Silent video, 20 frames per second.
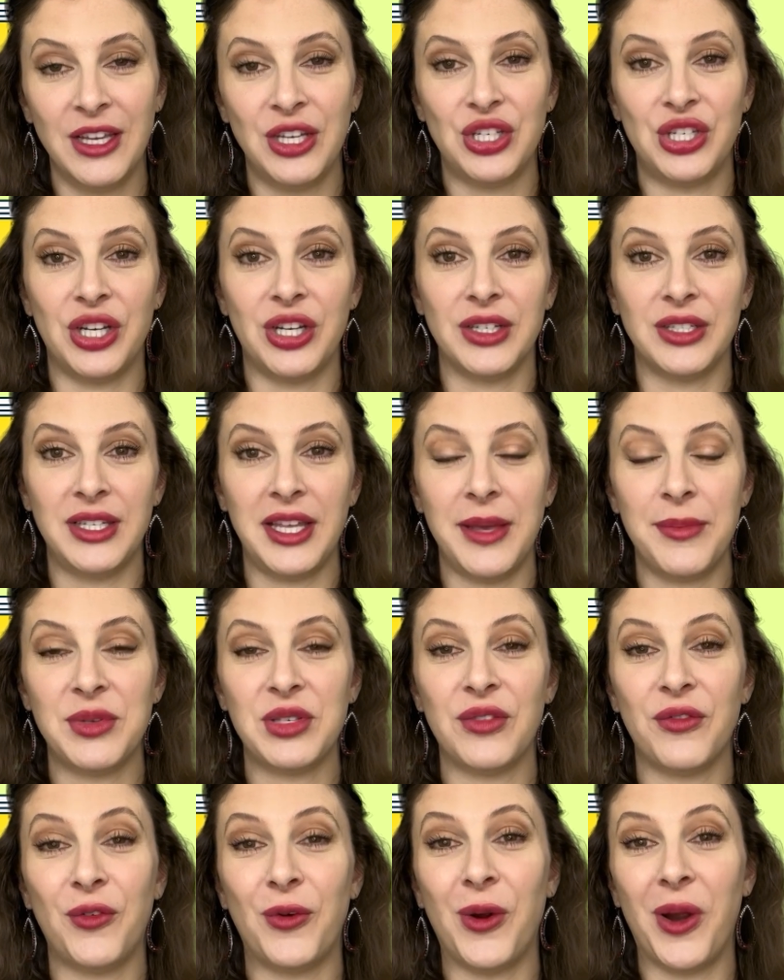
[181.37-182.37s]
shared
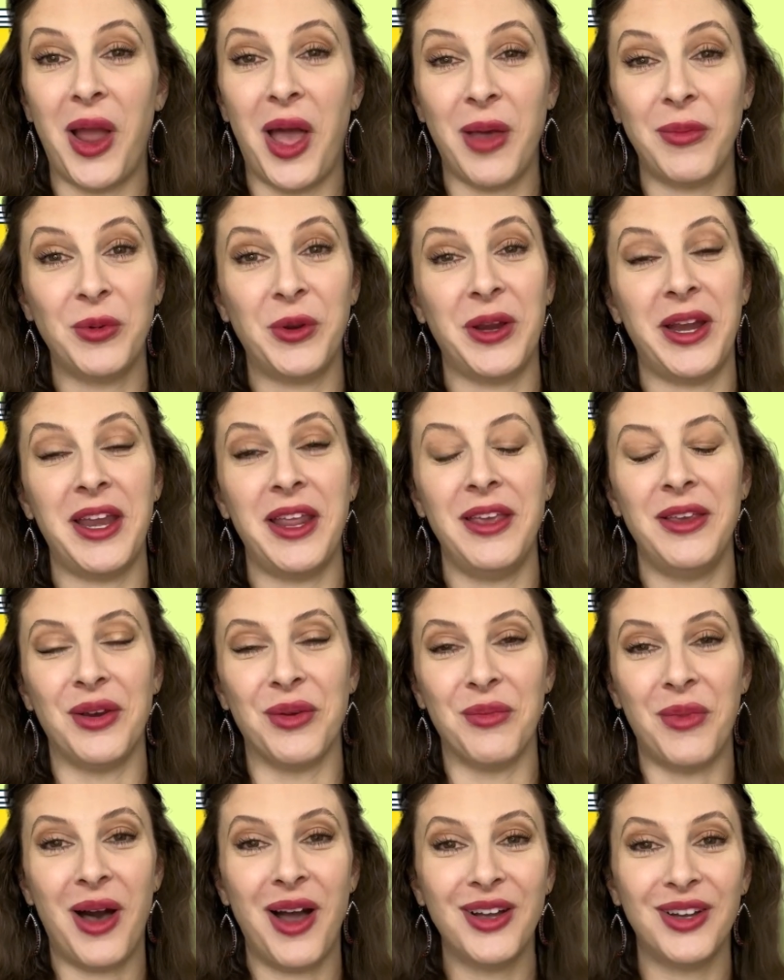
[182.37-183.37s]
tips for upgrading your
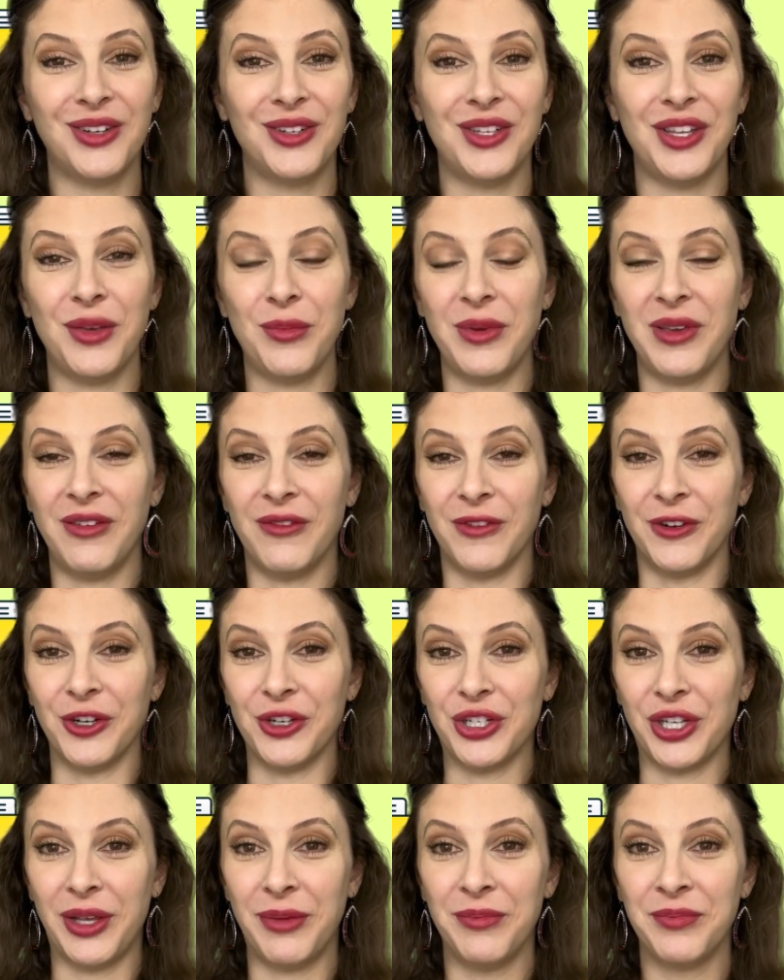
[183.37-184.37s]
MongoDB
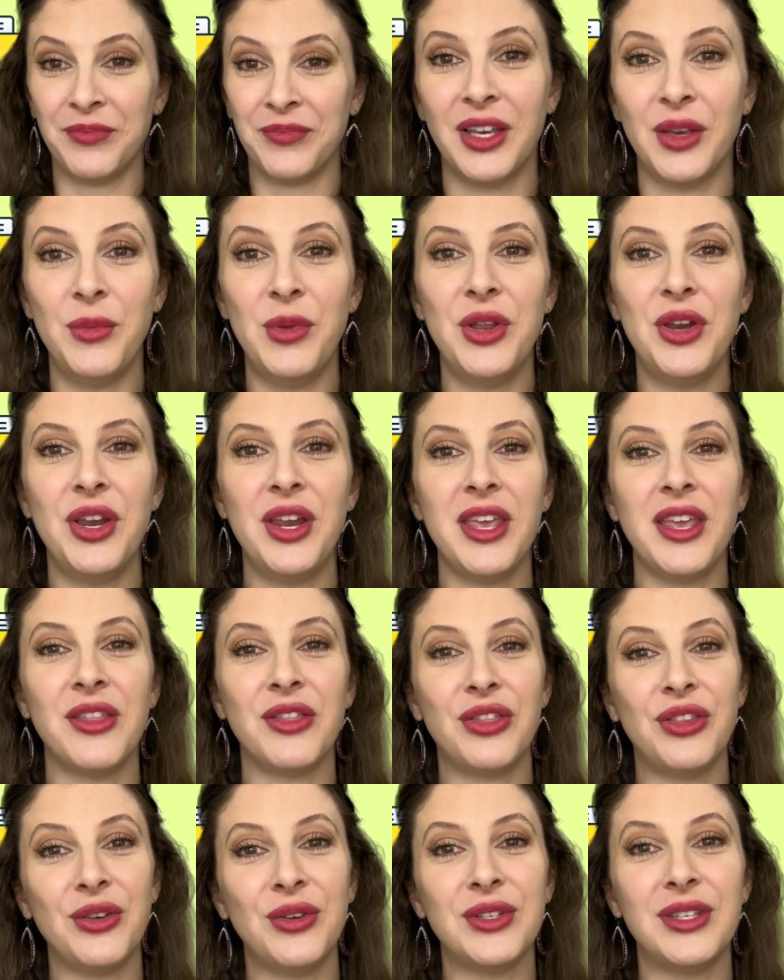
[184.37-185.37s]
version. Community
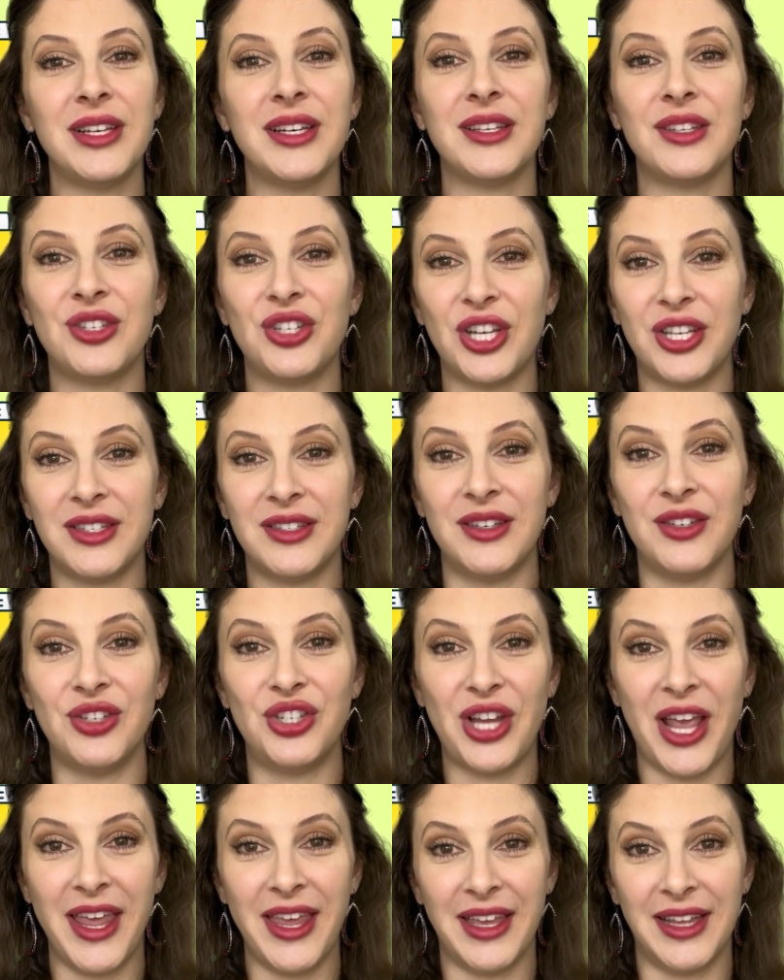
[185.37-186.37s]
enthusiast Justin
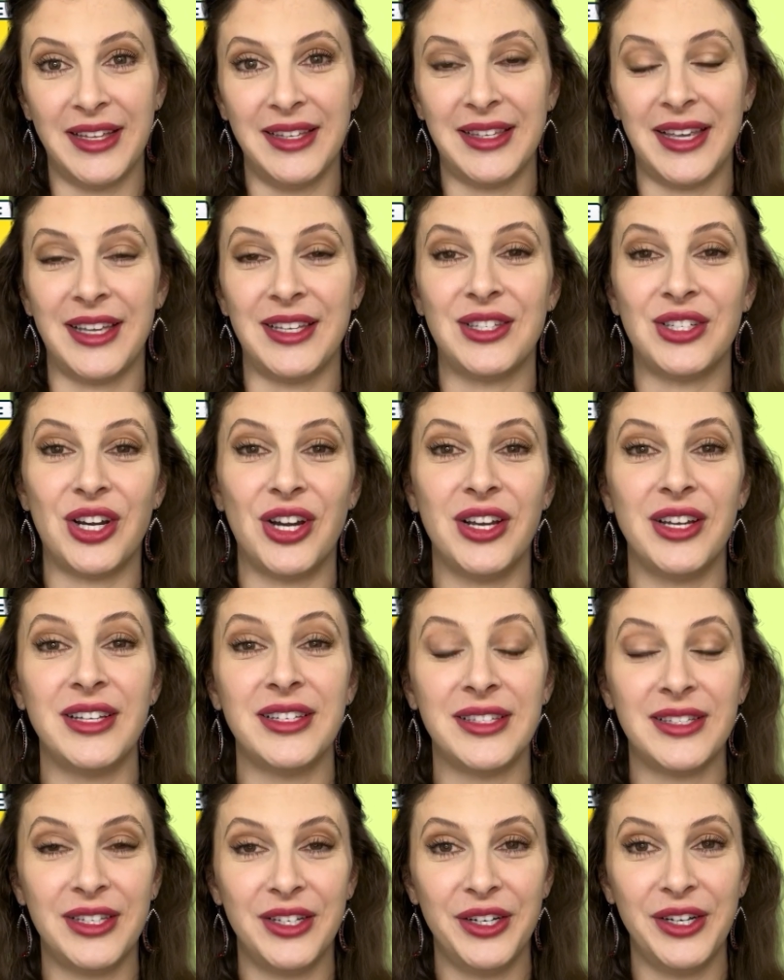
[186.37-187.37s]
Jenkins has started a
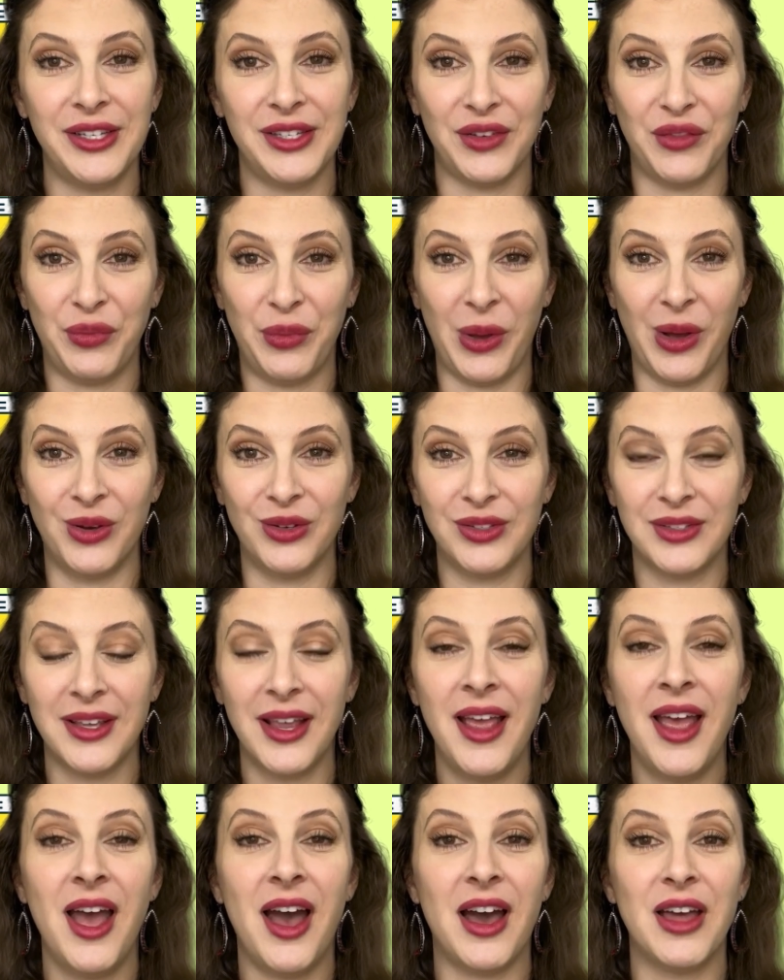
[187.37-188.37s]
series of posts
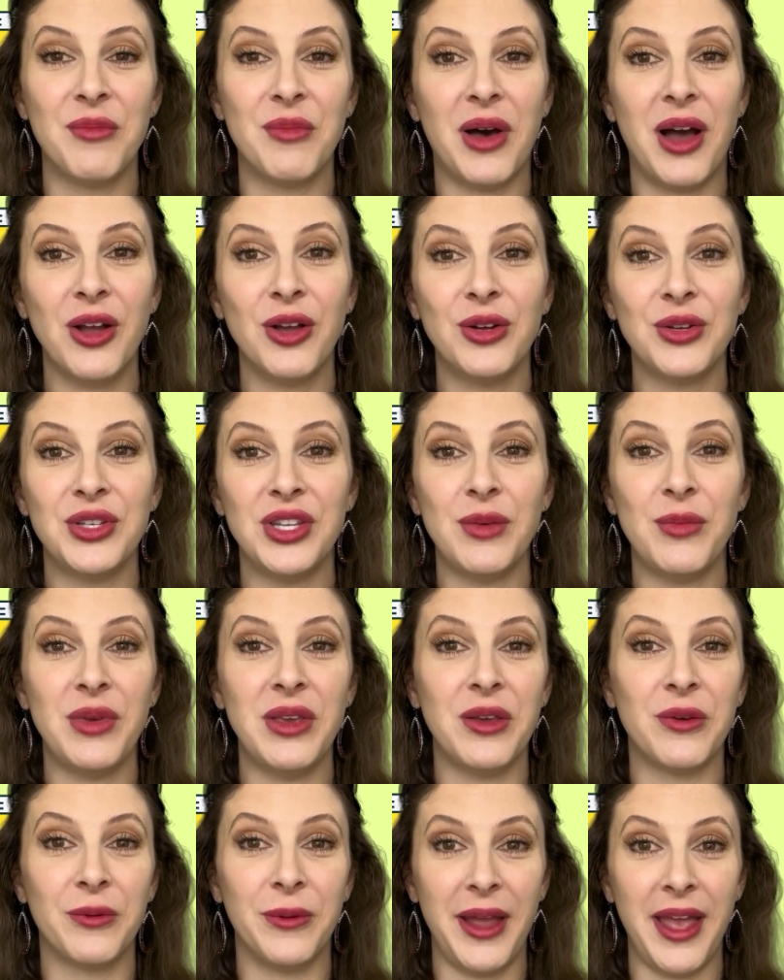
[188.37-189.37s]
on
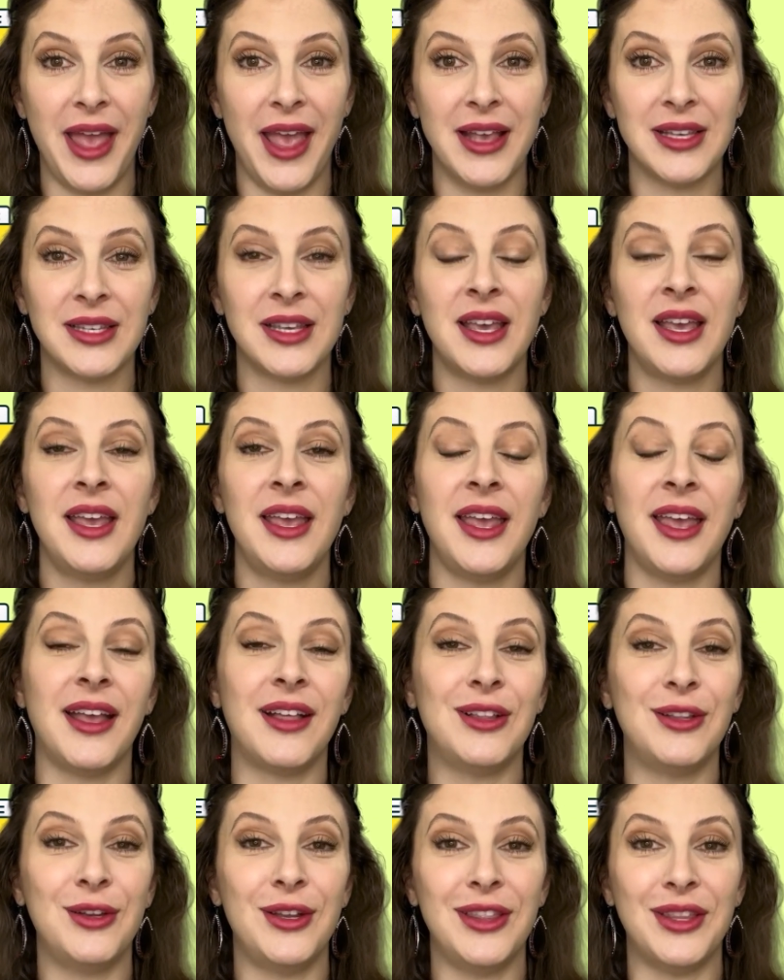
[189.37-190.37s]
MongoDB arrays,
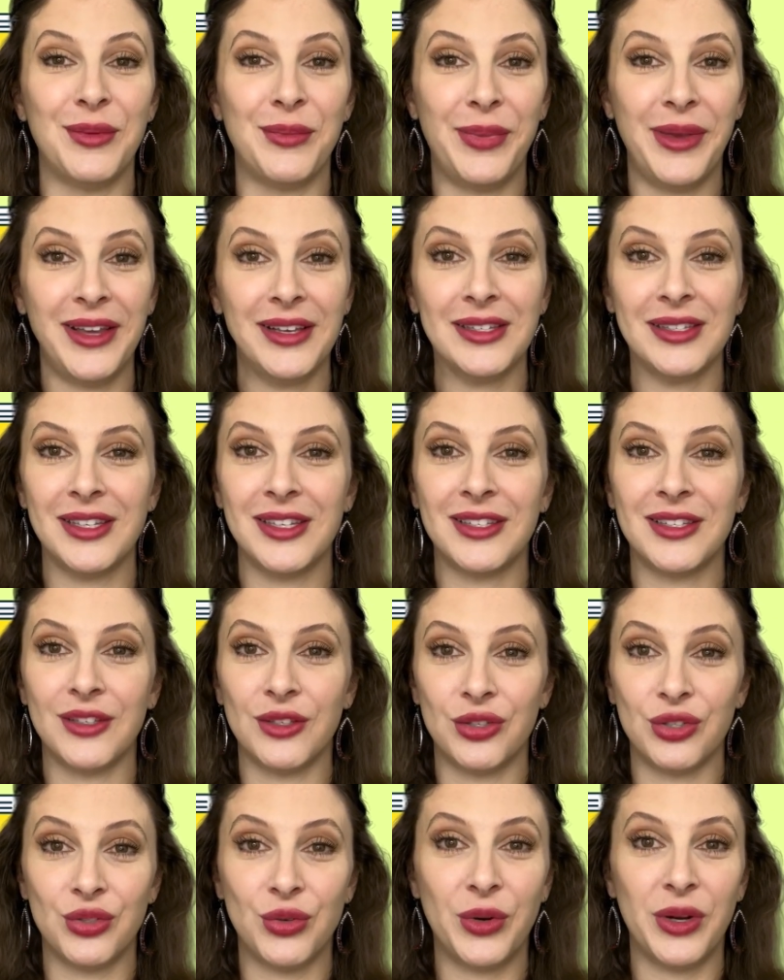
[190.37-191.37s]
including the basis,
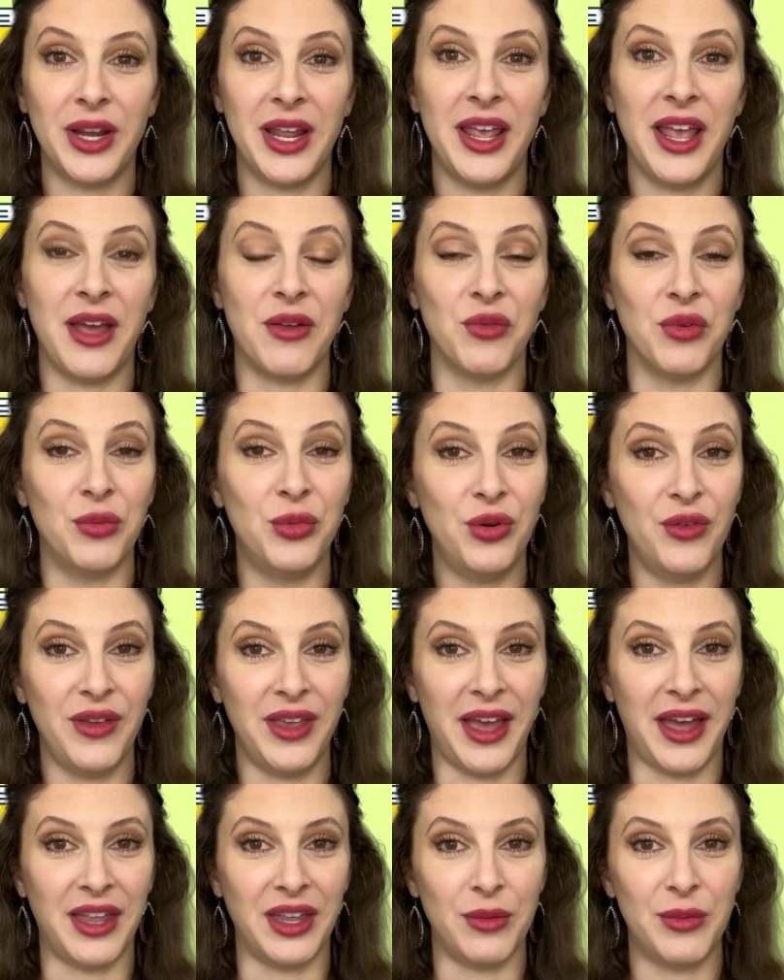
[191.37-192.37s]
sorting, and removing
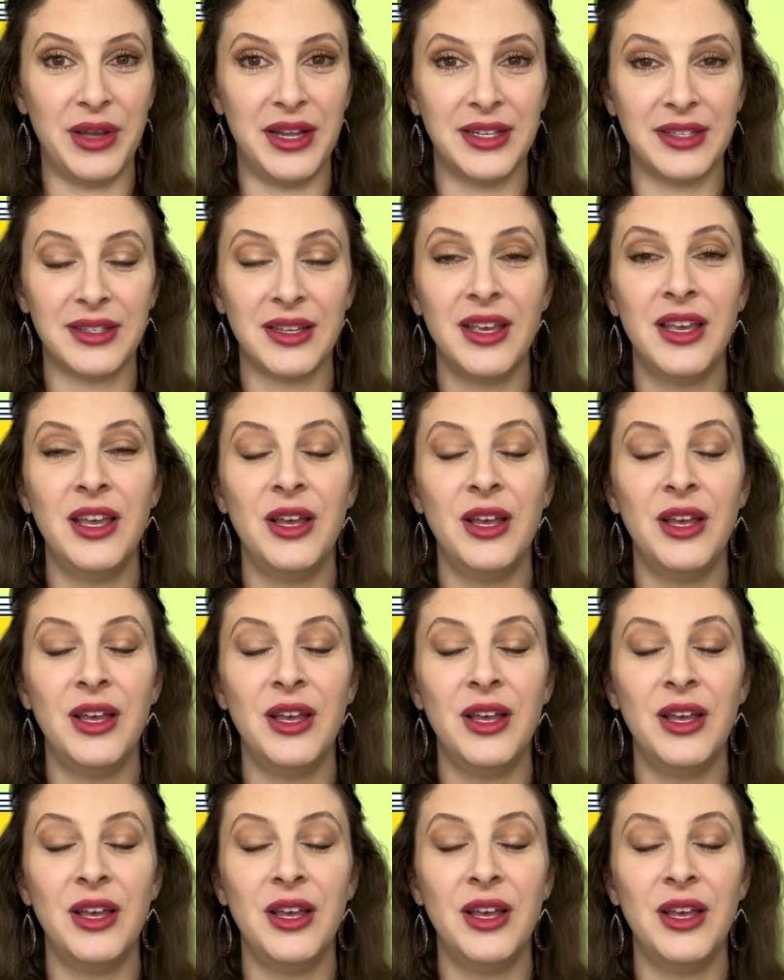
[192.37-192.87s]
elements.